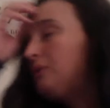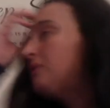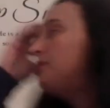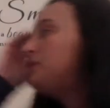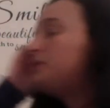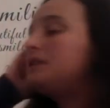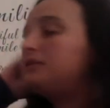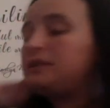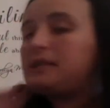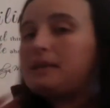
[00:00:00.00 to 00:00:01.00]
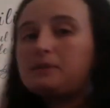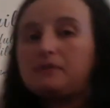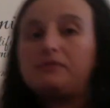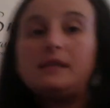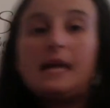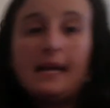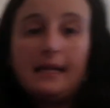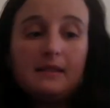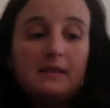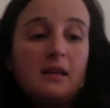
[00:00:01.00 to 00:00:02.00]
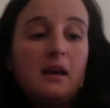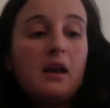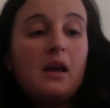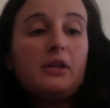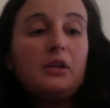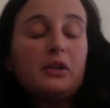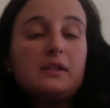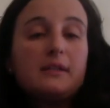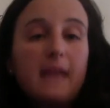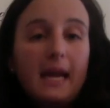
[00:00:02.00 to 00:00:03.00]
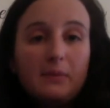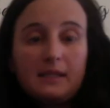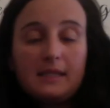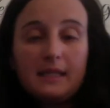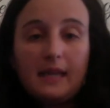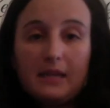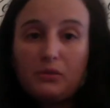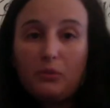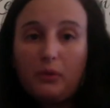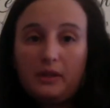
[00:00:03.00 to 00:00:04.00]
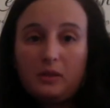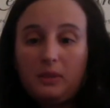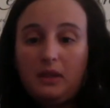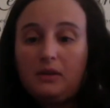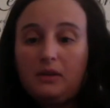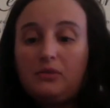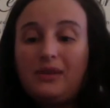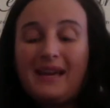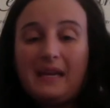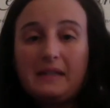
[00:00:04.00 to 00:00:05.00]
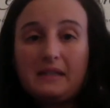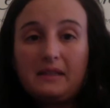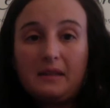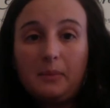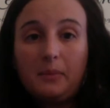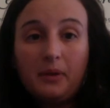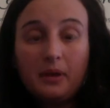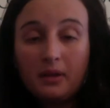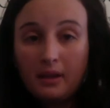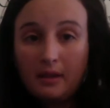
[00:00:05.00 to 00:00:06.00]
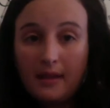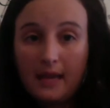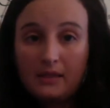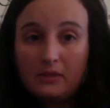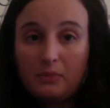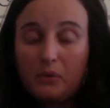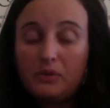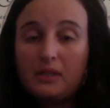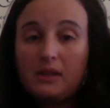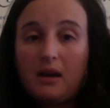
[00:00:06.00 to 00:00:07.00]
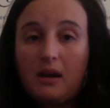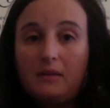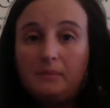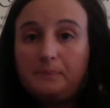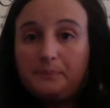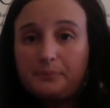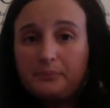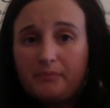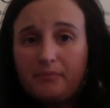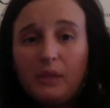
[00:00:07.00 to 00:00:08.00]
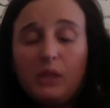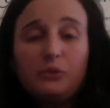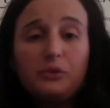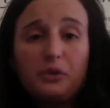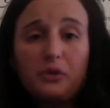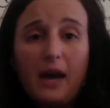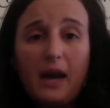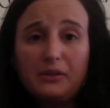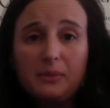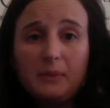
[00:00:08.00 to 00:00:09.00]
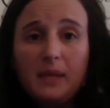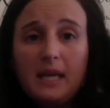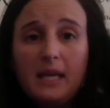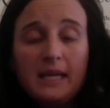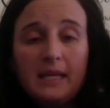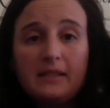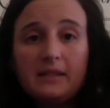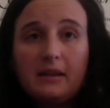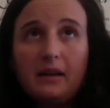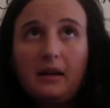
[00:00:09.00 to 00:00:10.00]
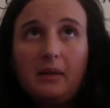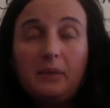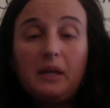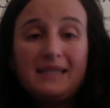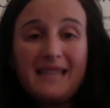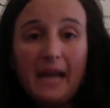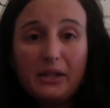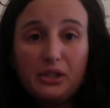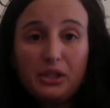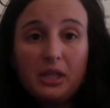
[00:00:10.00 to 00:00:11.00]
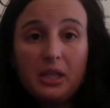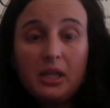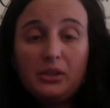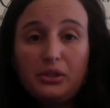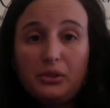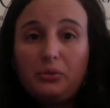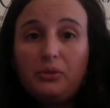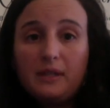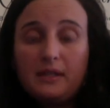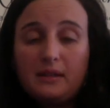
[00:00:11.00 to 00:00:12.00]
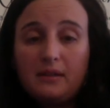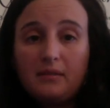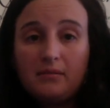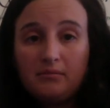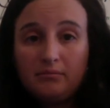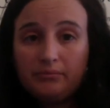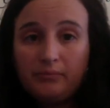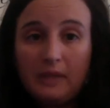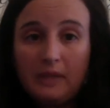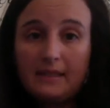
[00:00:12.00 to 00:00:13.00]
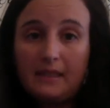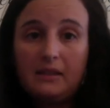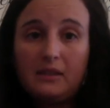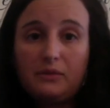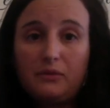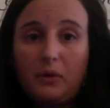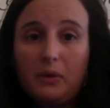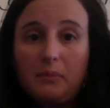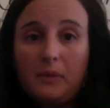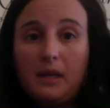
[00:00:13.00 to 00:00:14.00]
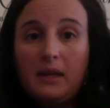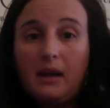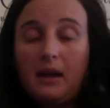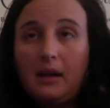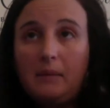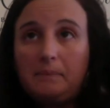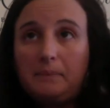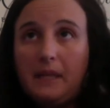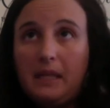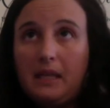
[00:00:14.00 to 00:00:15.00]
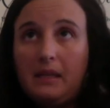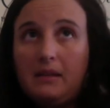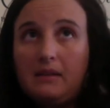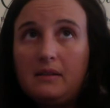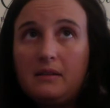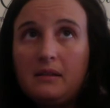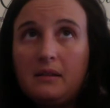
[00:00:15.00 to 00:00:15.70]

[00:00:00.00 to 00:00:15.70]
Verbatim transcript: reviewed the different types of lines, your assignment today is going to be to do the exit slip that is posted on Google Classroom. It's um, attached to this lesson, this form um, is